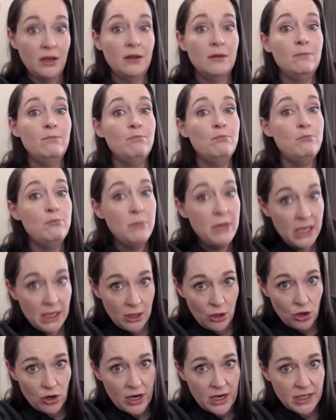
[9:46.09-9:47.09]
meet and
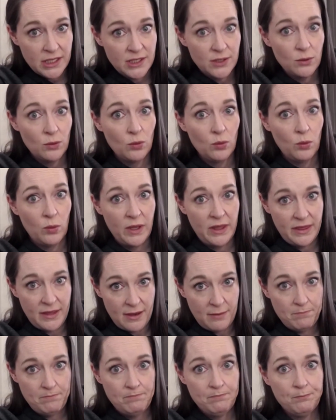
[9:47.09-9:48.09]
greets with
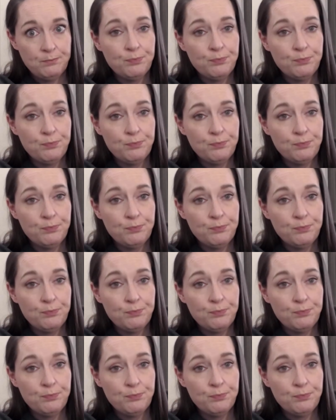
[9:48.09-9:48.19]
them.